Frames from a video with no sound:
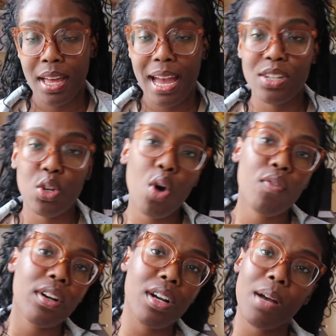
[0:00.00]
has
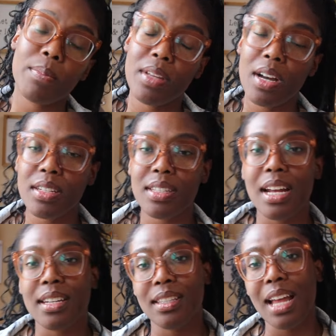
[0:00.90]
overcome us
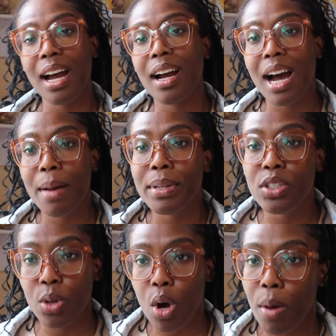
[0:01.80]
that is not common
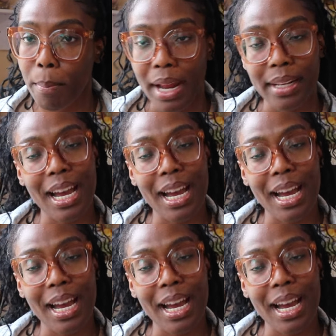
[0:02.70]
to all men.